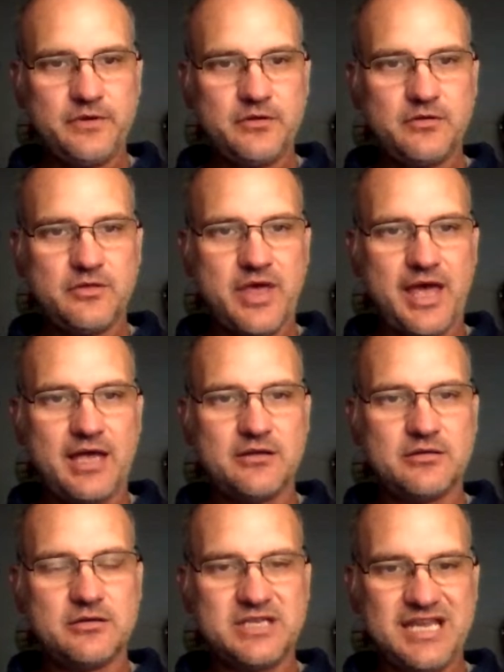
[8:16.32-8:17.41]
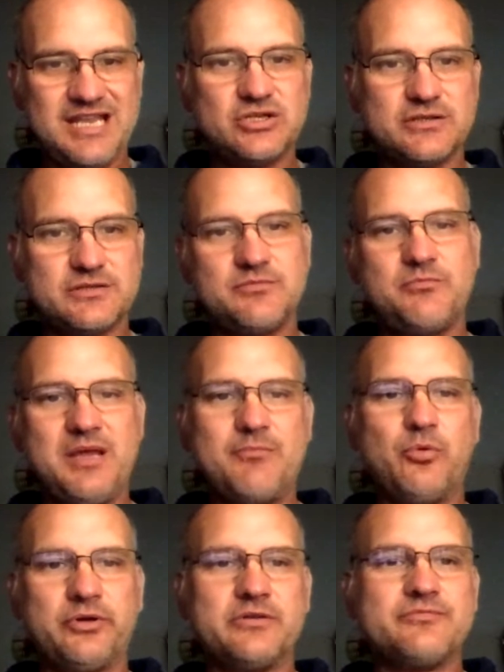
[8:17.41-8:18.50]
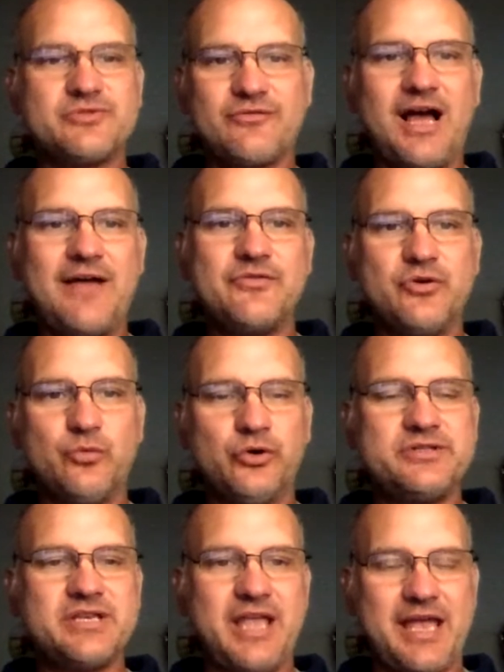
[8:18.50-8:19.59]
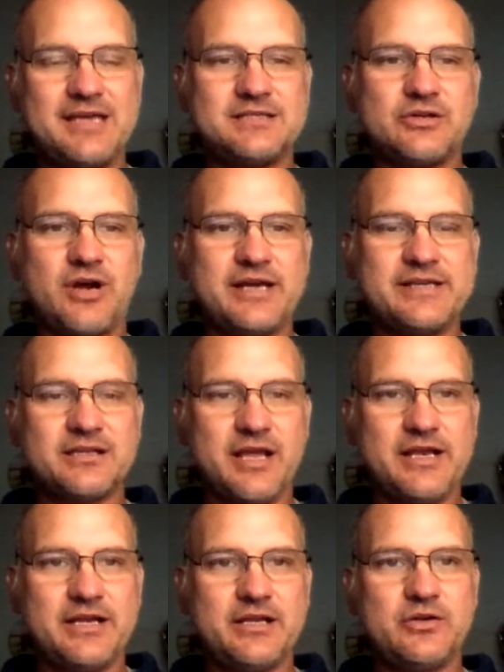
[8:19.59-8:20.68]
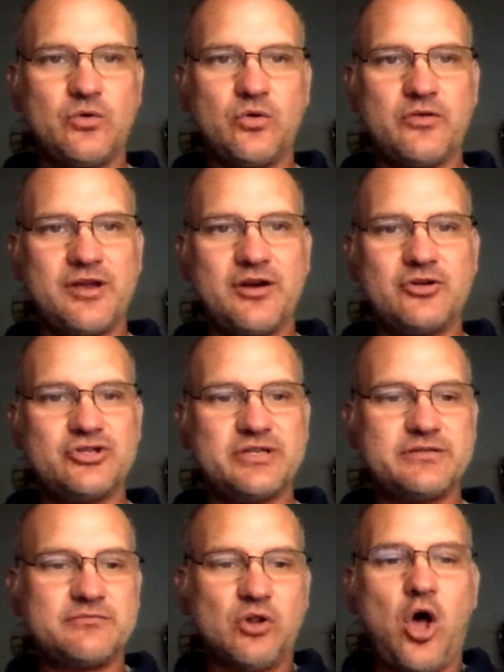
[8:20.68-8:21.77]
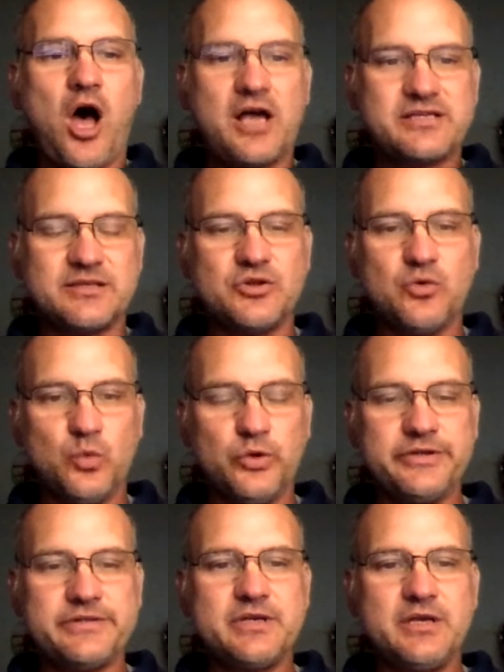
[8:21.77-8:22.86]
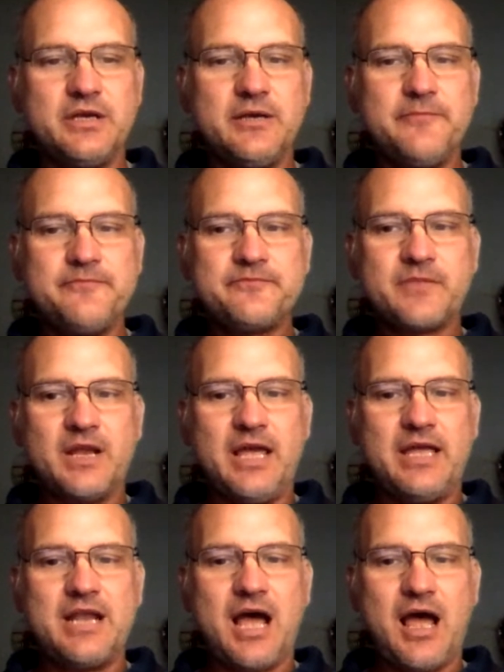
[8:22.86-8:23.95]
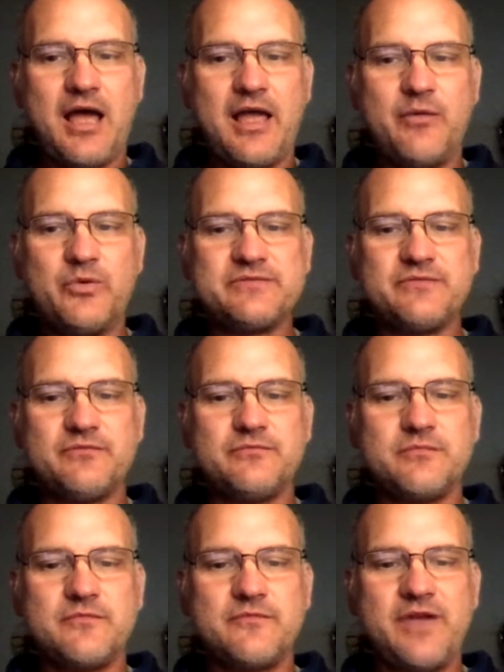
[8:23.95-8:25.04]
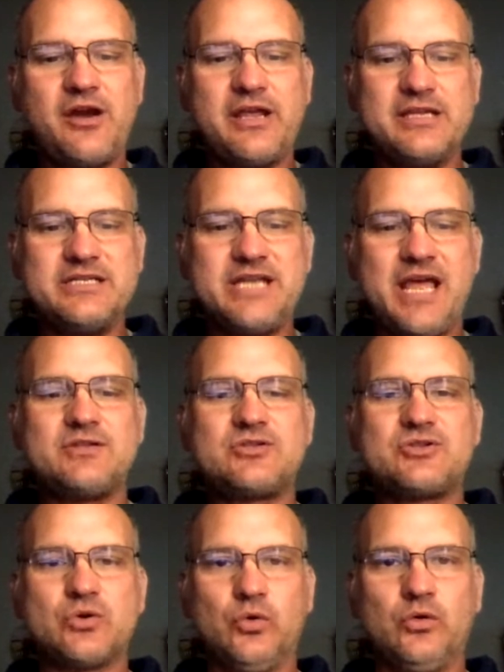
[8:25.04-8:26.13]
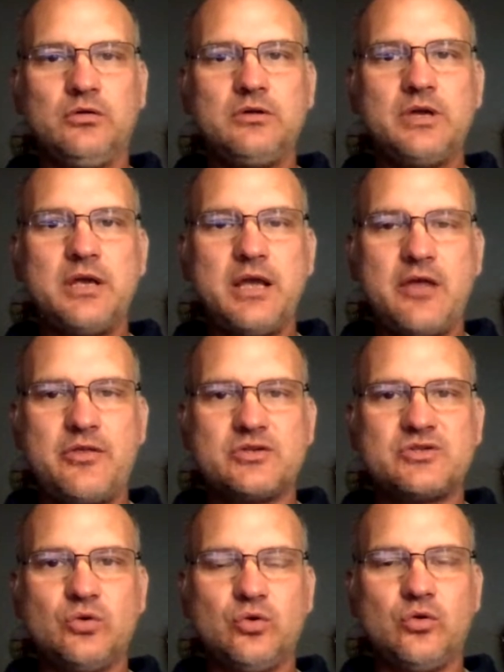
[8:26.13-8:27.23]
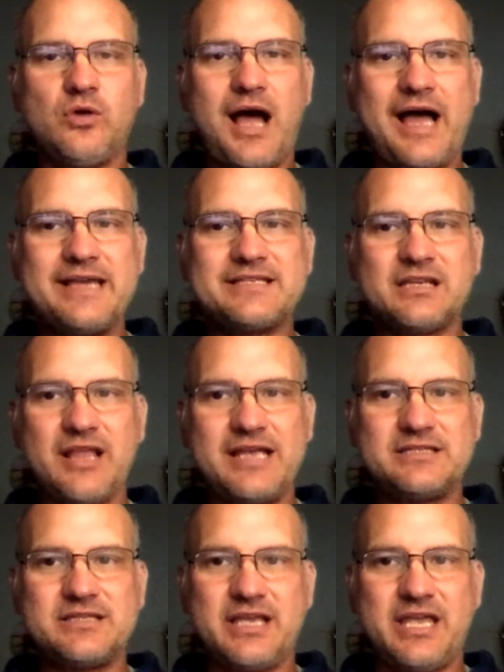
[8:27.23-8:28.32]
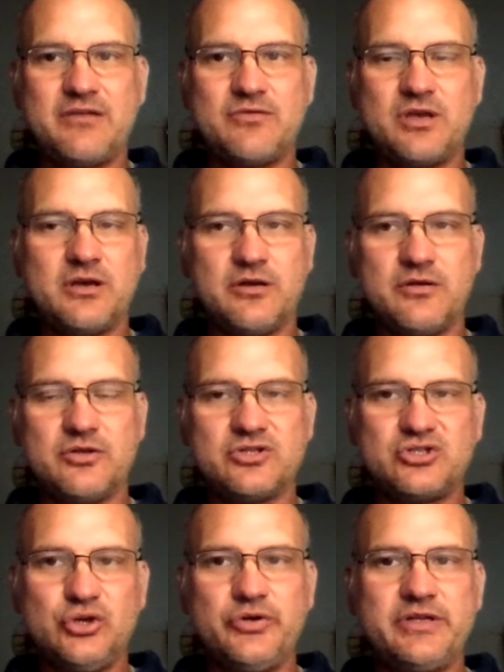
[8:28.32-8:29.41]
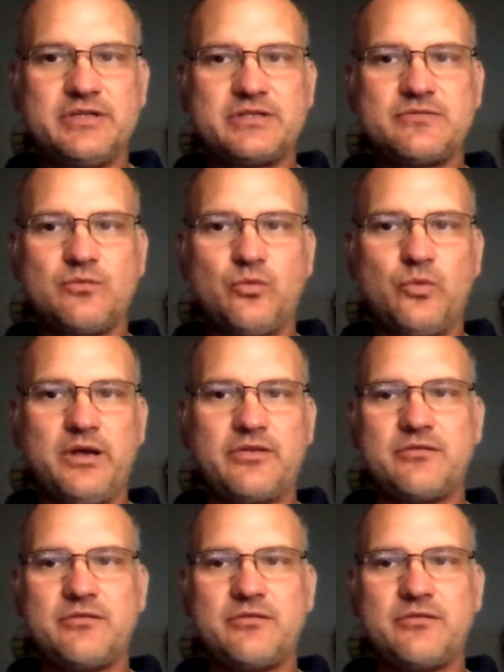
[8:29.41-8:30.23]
that teaches people to survive in the woods in case they're isolated or they're just lost in the woods. And it was very intense school. The school isolates the students with,